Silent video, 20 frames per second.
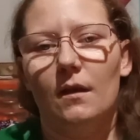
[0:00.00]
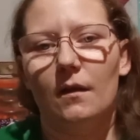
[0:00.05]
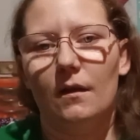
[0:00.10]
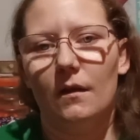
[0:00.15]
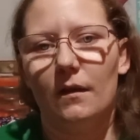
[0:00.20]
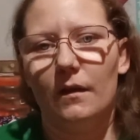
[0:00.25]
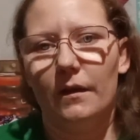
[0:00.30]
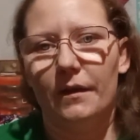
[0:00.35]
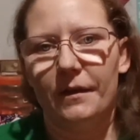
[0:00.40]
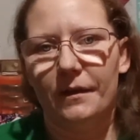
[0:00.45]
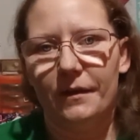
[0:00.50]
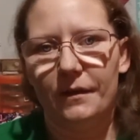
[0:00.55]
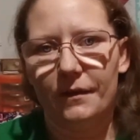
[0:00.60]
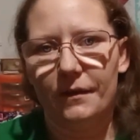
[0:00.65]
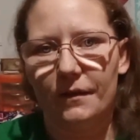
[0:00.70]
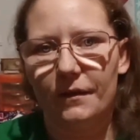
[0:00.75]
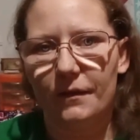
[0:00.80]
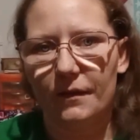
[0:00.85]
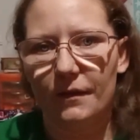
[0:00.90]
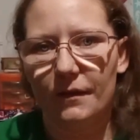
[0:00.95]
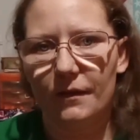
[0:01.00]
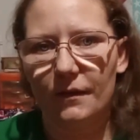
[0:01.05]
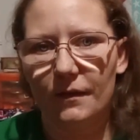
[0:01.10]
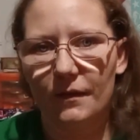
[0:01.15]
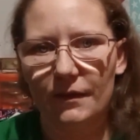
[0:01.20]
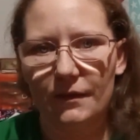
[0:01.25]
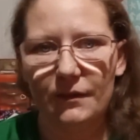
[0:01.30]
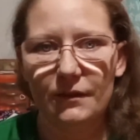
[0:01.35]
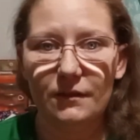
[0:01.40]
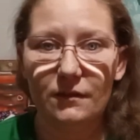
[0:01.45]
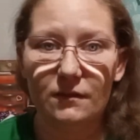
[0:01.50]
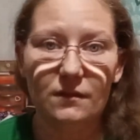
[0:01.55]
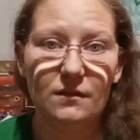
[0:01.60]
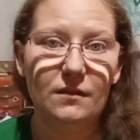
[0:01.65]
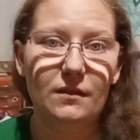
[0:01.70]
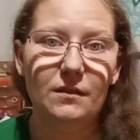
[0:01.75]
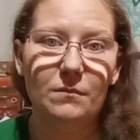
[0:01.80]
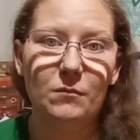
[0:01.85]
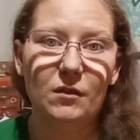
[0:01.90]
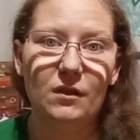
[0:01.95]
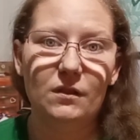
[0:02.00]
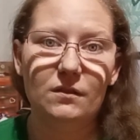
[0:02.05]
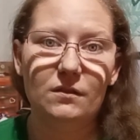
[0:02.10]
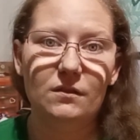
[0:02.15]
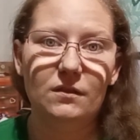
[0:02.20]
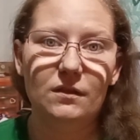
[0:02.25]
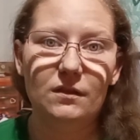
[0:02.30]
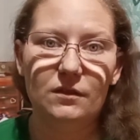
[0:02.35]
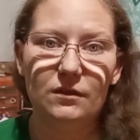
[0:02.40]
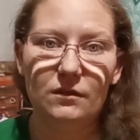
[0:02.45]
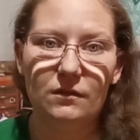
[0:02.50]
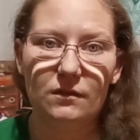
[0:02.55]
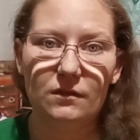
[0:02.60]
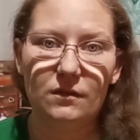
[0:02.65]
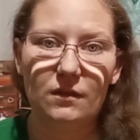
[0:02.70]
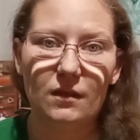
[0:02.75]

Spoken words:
And I couldn't see my stitches.